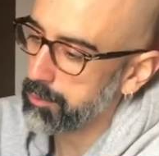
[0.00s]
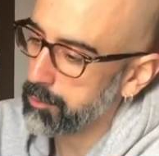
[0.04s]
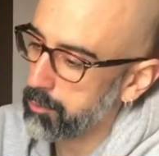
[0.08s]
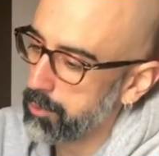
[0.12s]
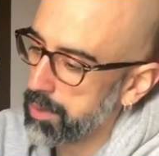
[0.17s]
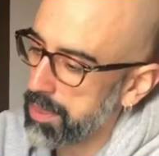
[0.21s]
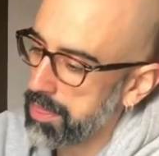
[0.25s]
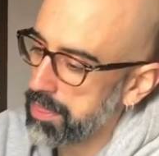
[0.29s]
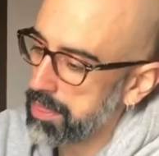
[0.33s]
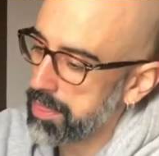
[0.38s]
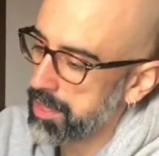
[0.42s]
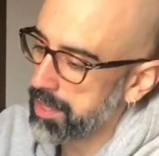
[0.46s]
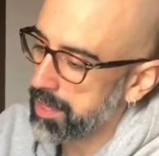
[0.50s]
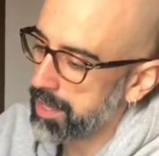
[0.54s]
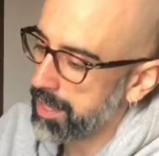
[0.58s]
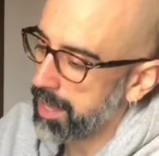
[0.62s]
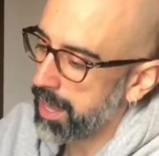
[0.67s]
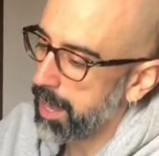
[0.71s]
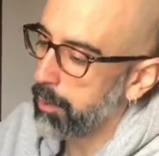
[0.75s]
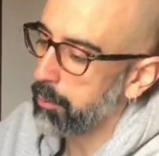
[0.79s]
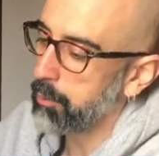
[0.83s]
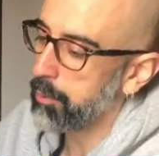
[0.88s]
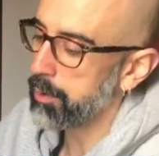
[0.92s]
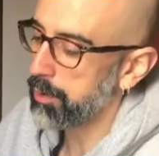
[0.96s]
with
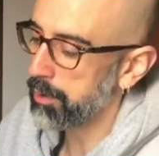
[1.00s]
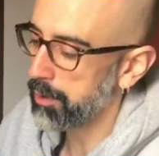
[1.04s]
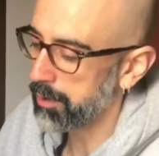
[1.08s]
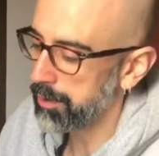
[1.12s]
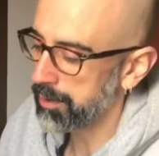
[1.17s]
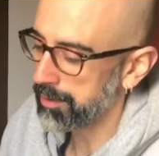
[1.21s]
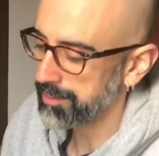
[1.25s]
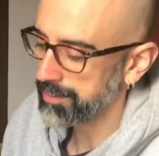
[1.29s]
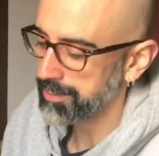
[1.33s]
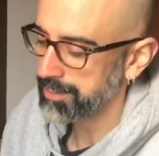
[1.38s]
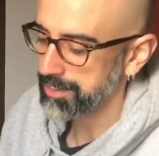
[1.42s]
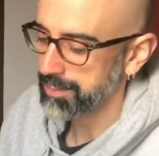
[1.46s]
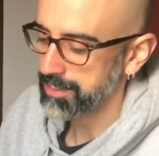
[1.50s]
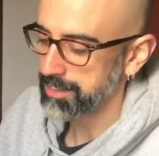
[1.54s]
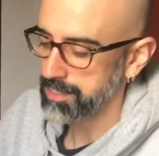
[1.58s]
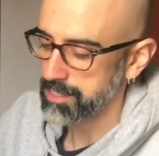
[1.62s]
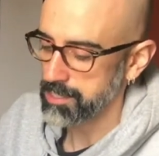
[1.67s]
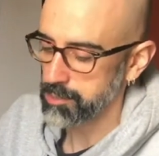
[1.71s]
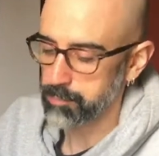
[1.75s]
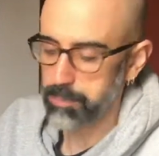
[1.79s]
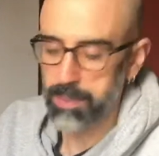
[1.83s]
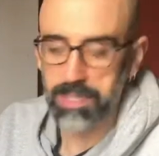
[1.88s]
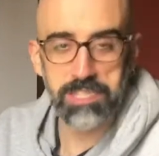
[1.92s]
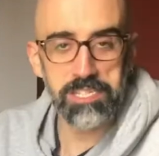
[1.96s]
our
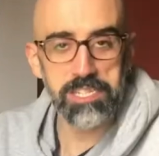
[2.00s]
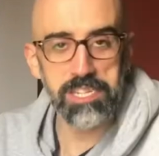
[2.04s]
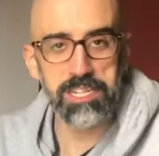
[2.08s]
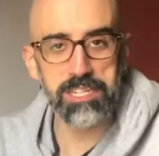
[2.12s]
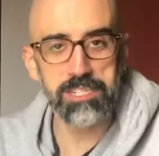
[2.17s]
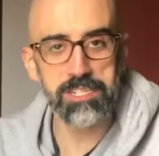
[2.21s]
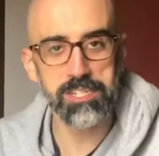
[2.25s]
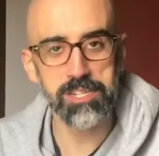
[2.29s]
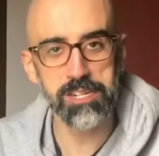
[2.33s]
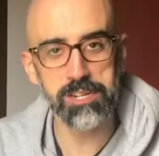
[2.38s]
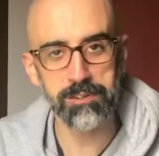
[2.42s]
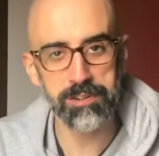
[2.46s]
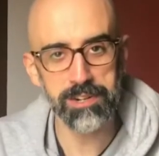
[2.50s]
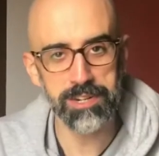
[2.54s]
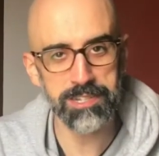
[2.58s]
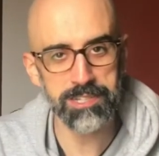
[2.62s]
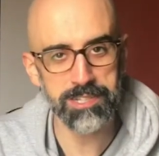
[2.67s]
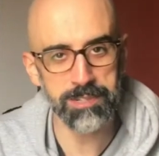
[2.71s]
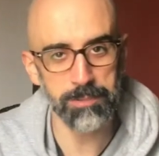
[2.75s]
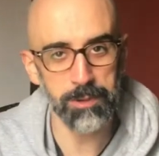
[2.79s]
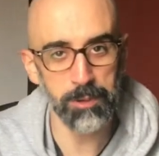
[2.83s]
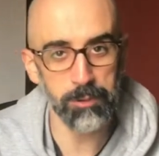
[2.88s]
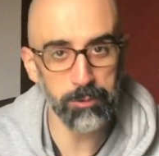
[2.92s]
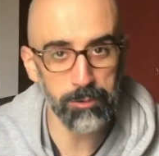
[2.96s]
special
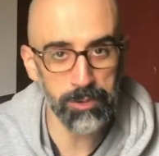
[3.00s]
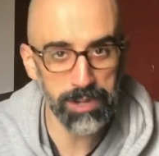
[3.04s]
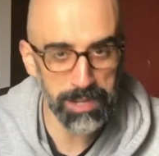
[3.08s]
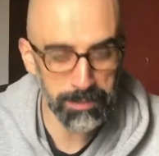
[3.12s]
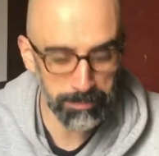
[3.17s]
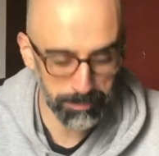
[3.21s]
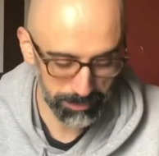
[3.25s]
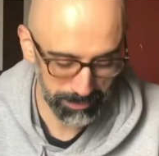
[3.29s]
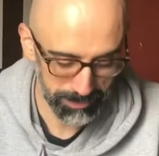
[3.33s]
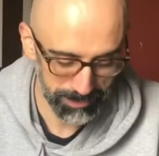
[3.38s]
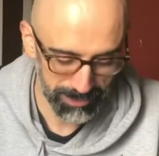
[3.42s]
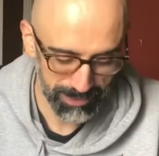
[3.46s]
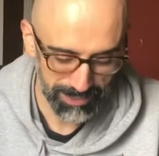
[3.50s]
series about grip,